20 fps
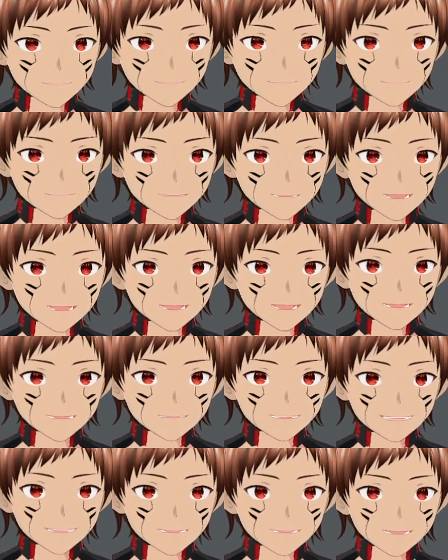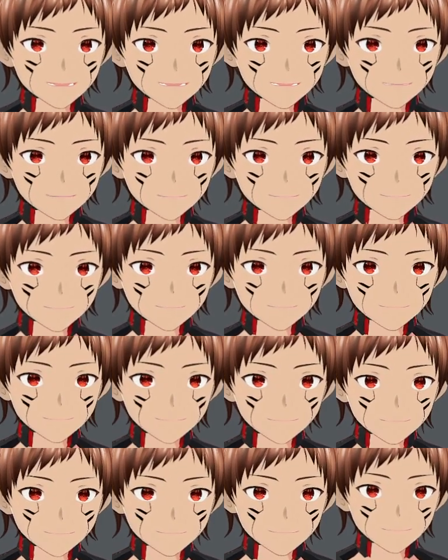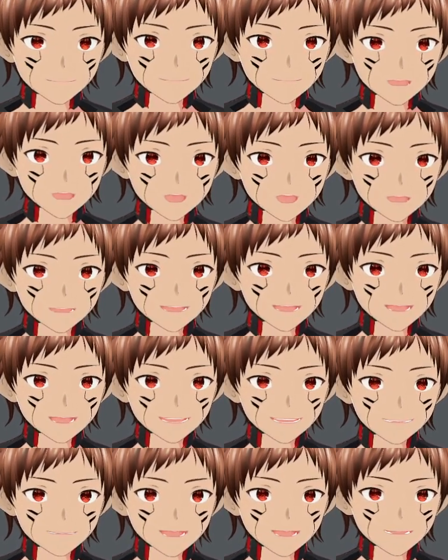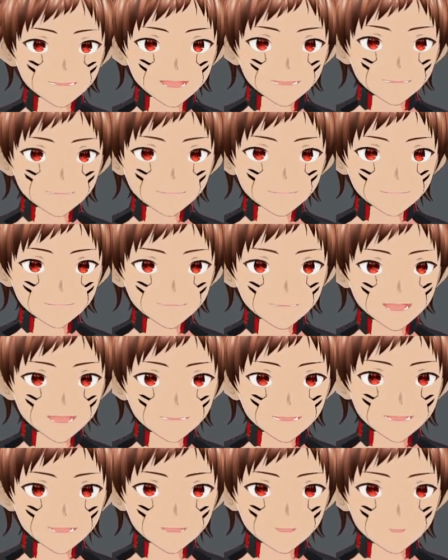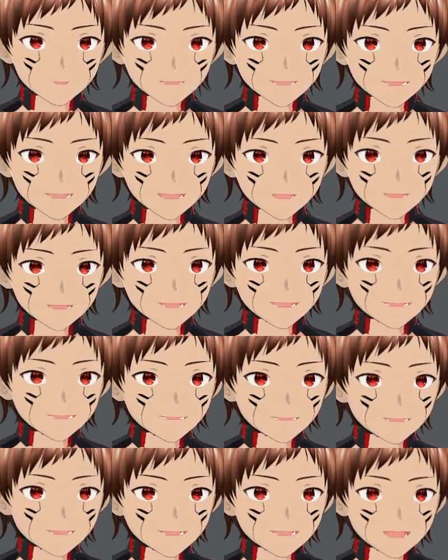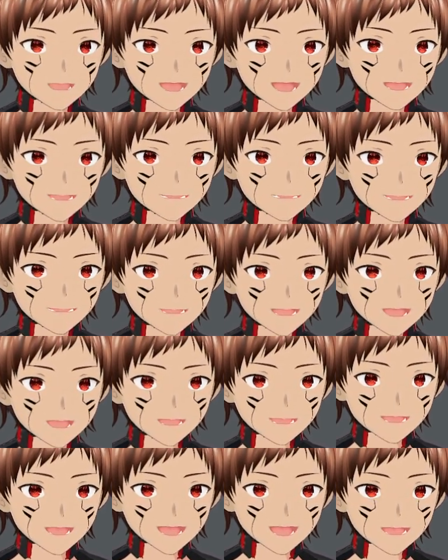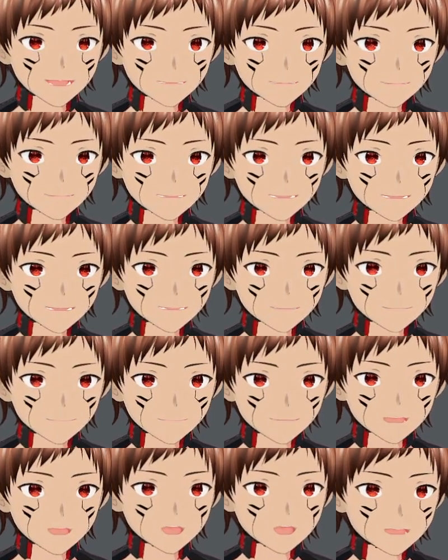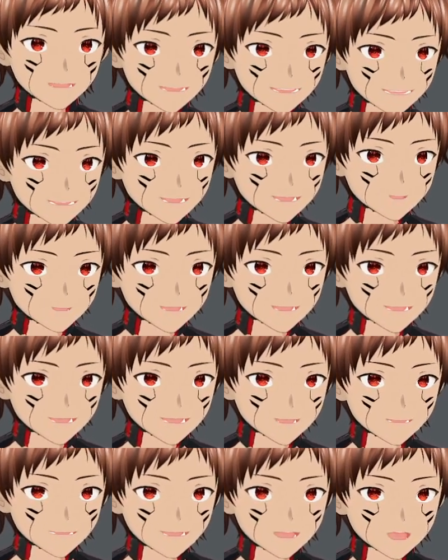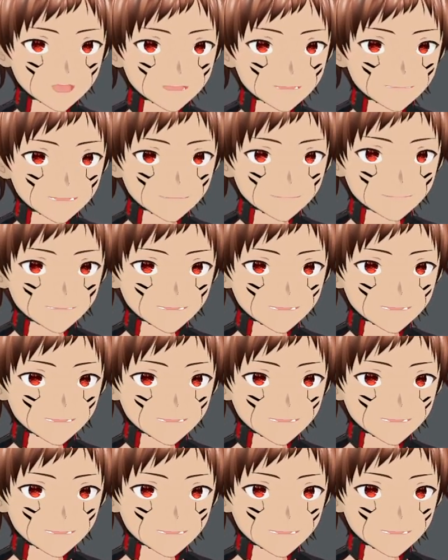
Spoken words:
for the enchantment. So I guess it was for the unit, which is pretty powerful to be honest, for the whole entire unit, even though it's just